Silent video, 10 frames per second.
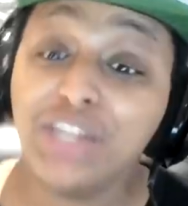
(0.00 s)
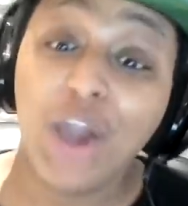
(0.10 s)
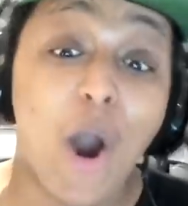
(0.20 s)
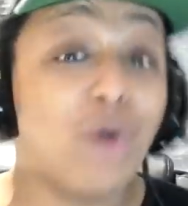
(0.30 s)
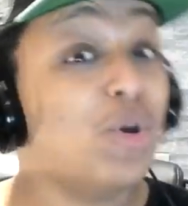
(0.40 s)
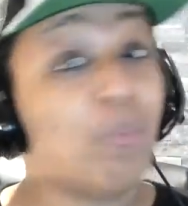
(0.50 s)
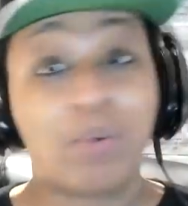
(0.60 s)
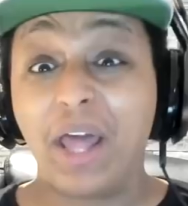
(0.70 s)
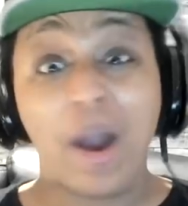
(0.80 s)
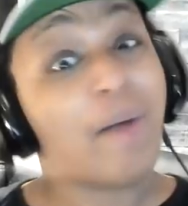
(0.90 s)
yo, you
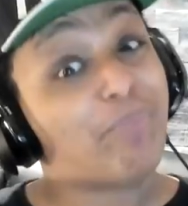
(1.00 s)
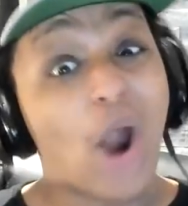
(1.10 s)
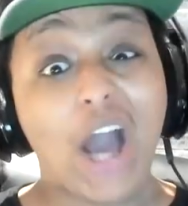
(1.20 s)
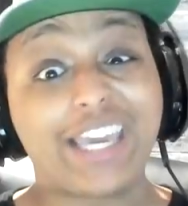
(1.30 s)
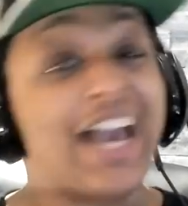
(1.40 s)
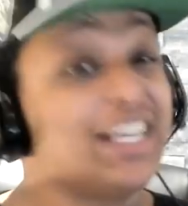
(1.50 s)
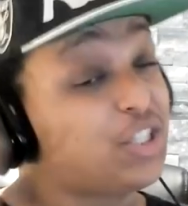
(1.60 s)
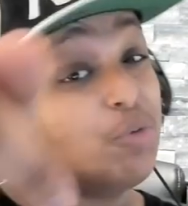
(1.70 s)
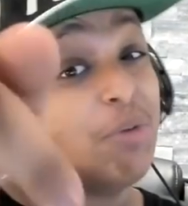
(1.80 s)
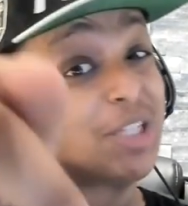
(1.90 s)
play on
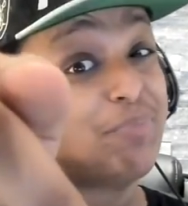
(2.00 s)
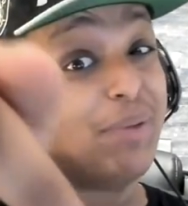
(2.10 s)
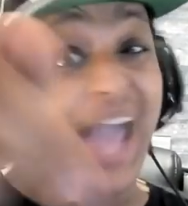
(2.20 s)
broadcast, you must be